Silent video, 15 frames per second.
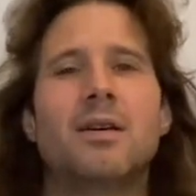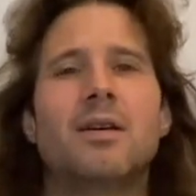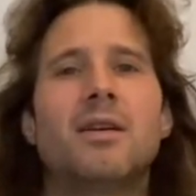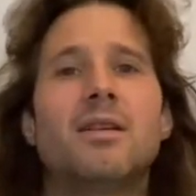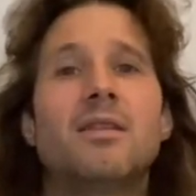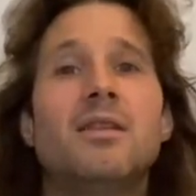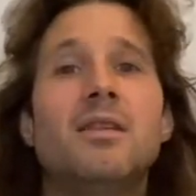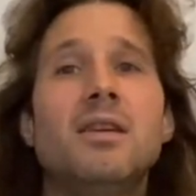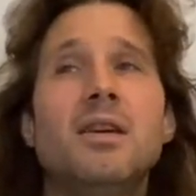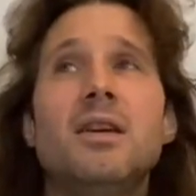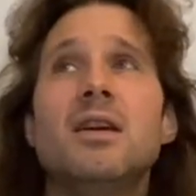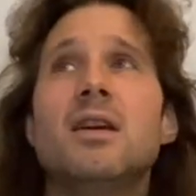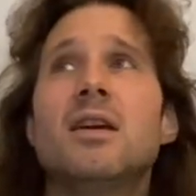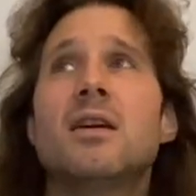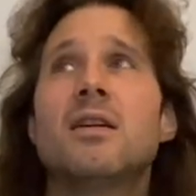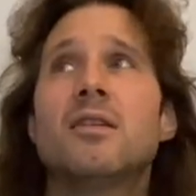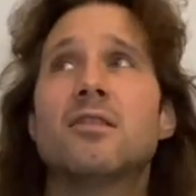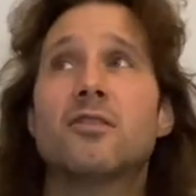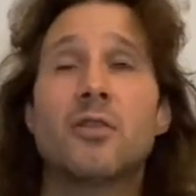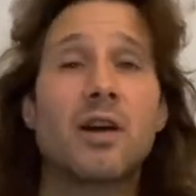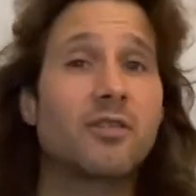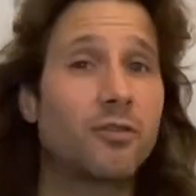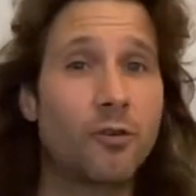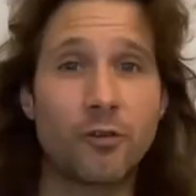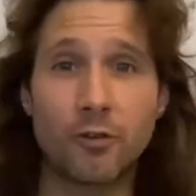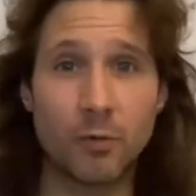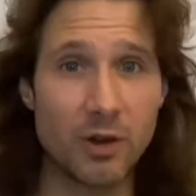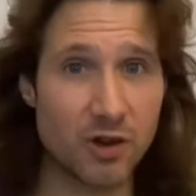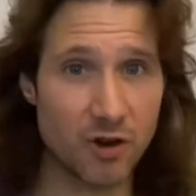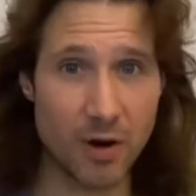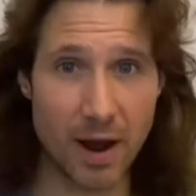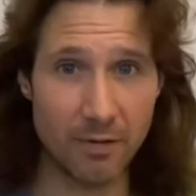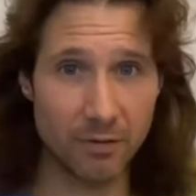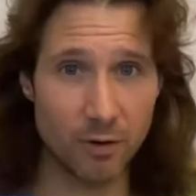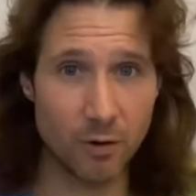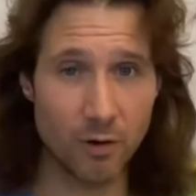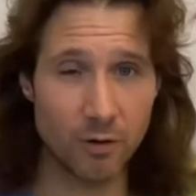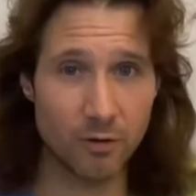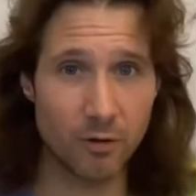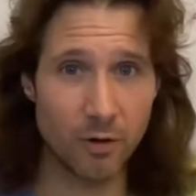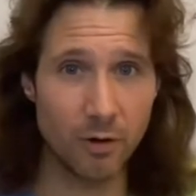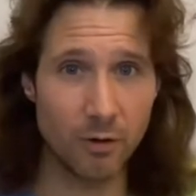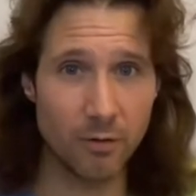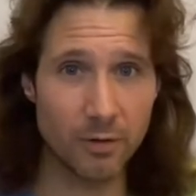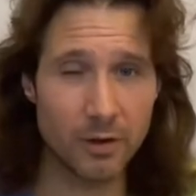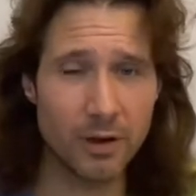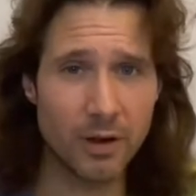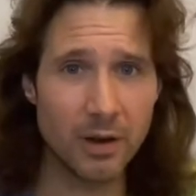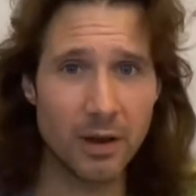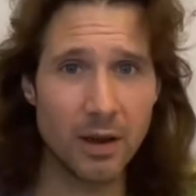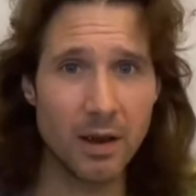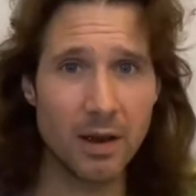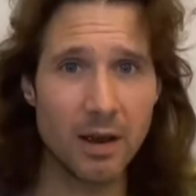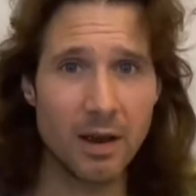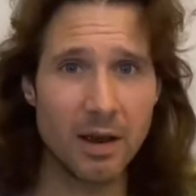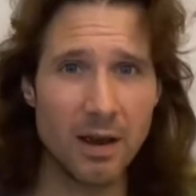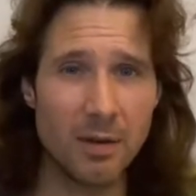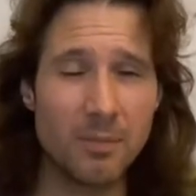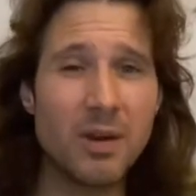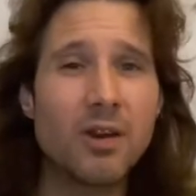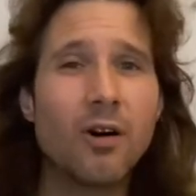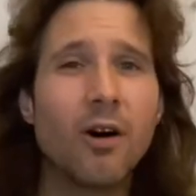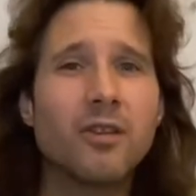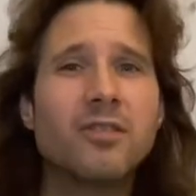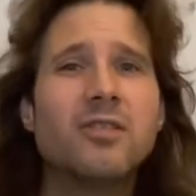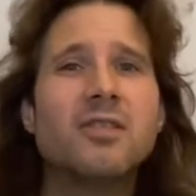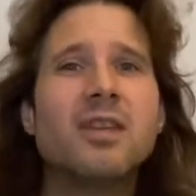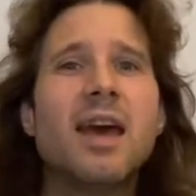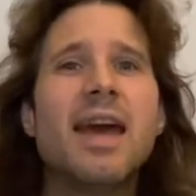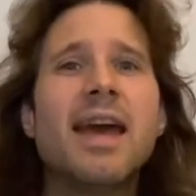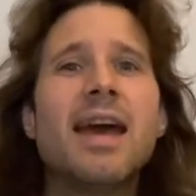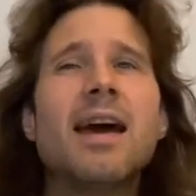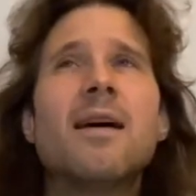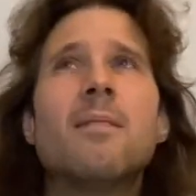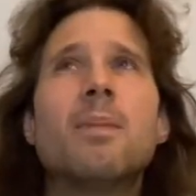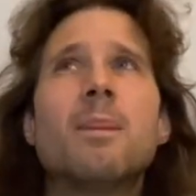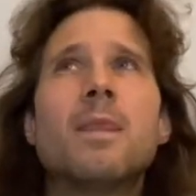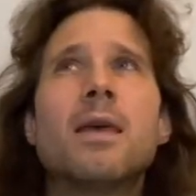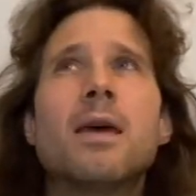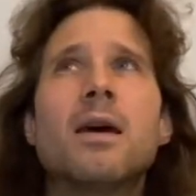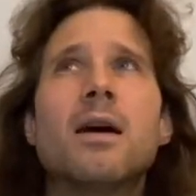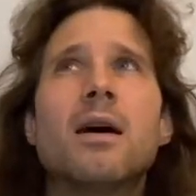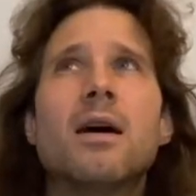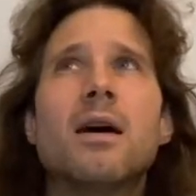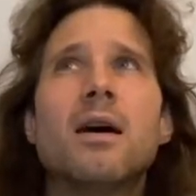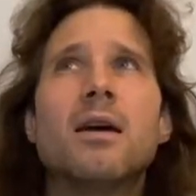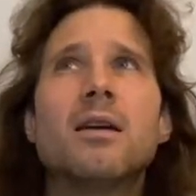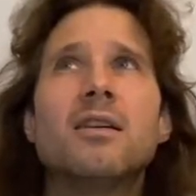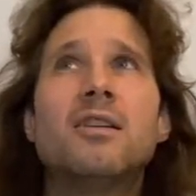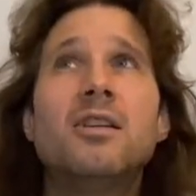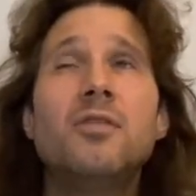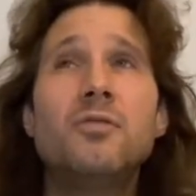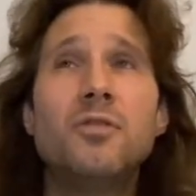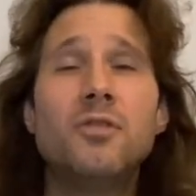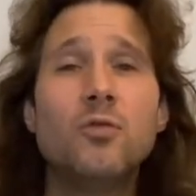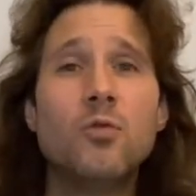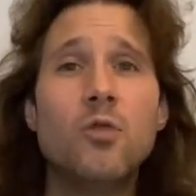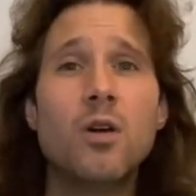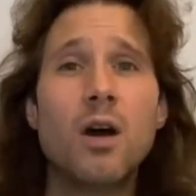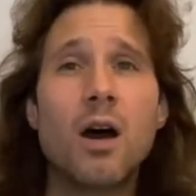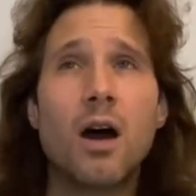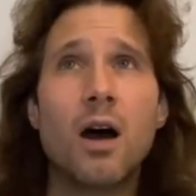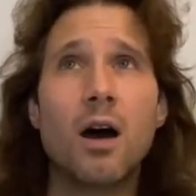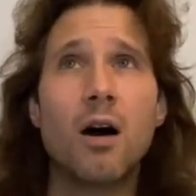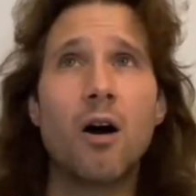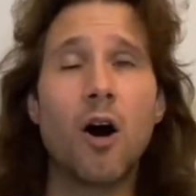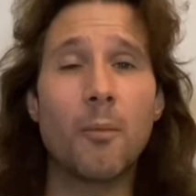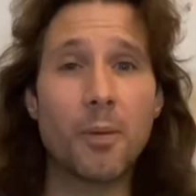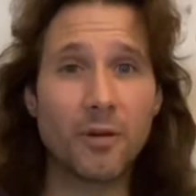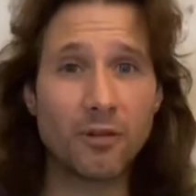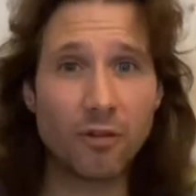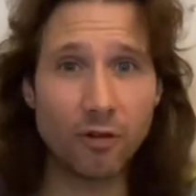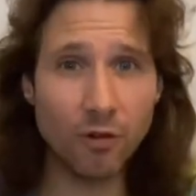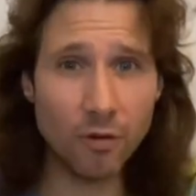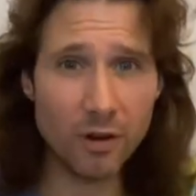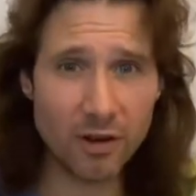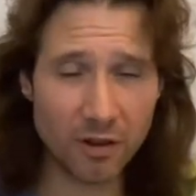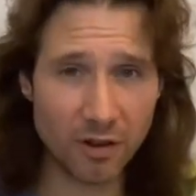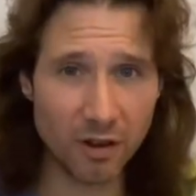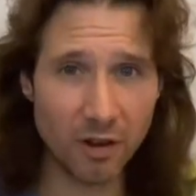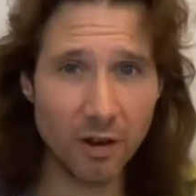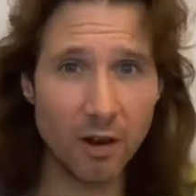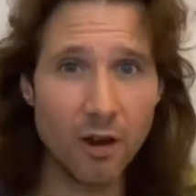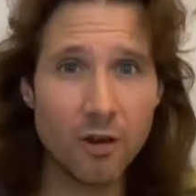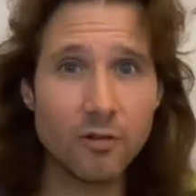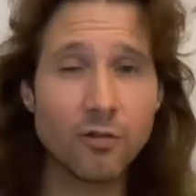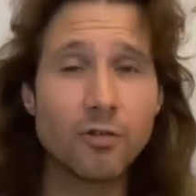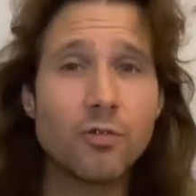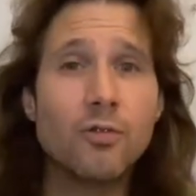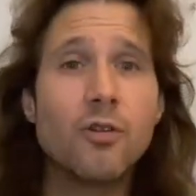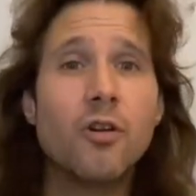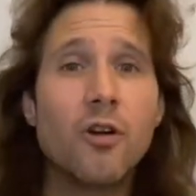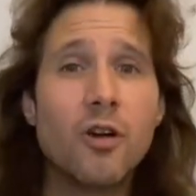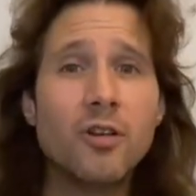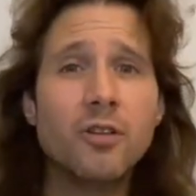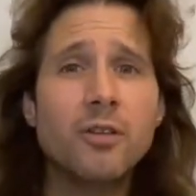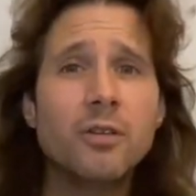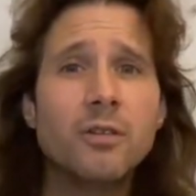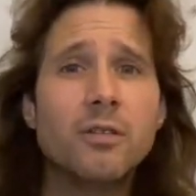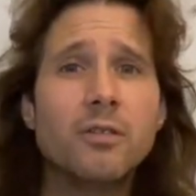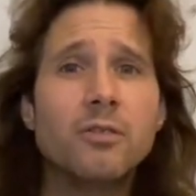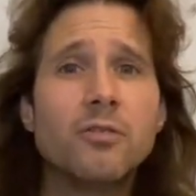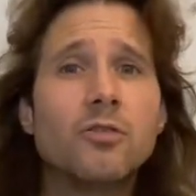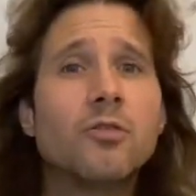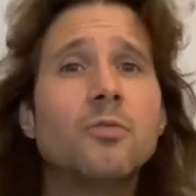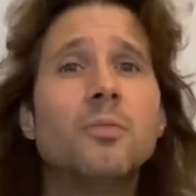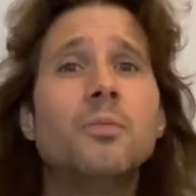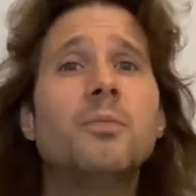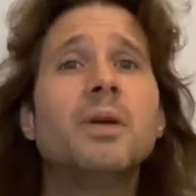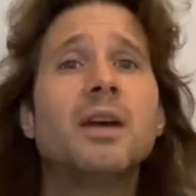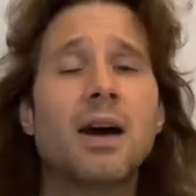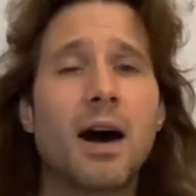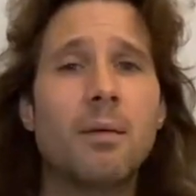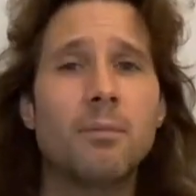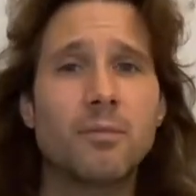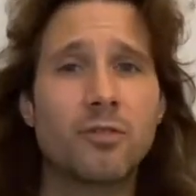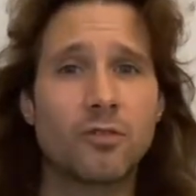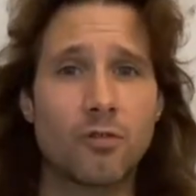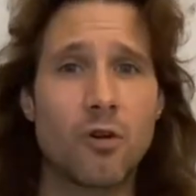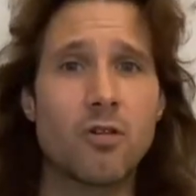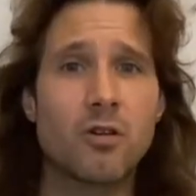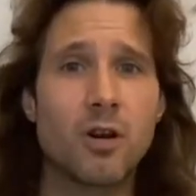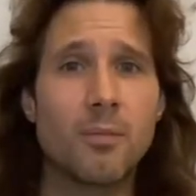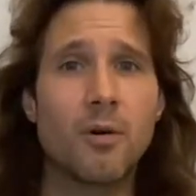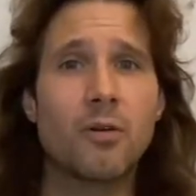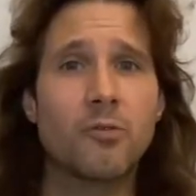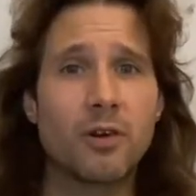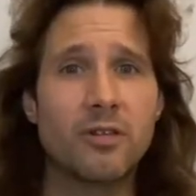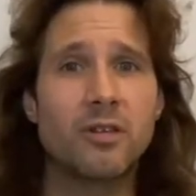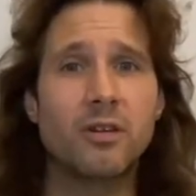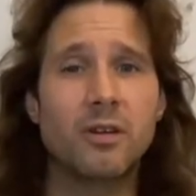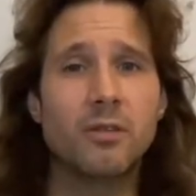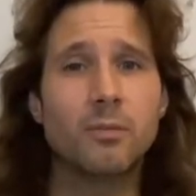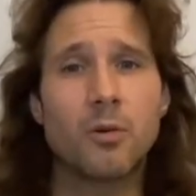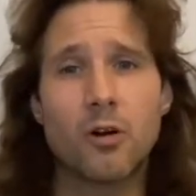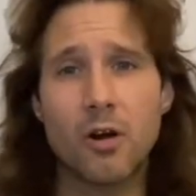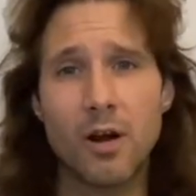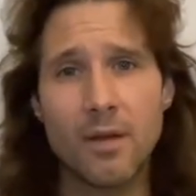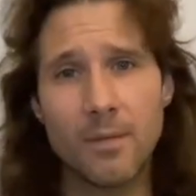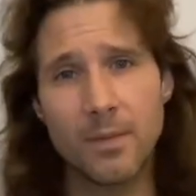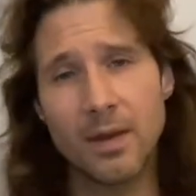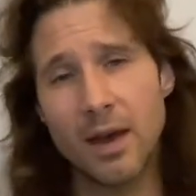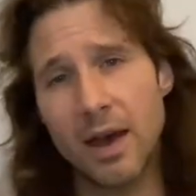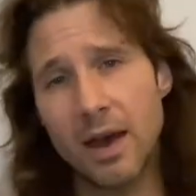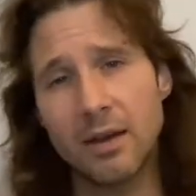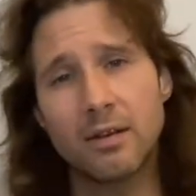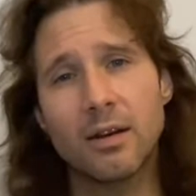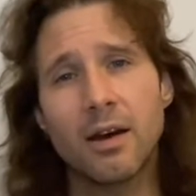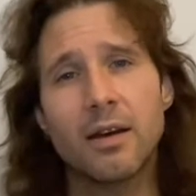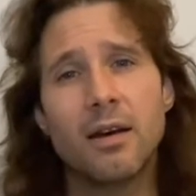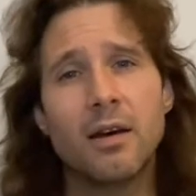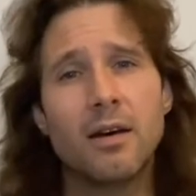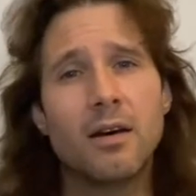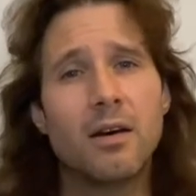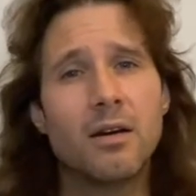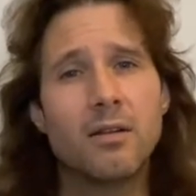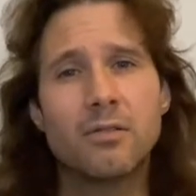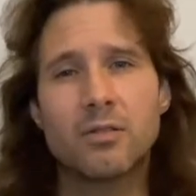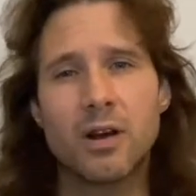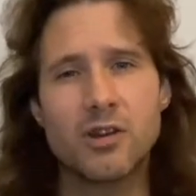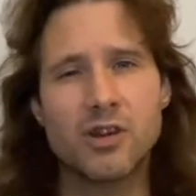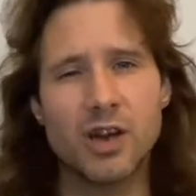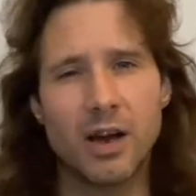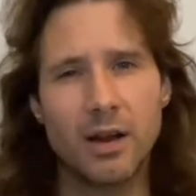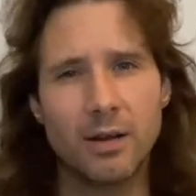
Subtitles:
the stressors which you have no control over, because they give you opportunity to learn to become stronger, more resilient, more anti-fragile.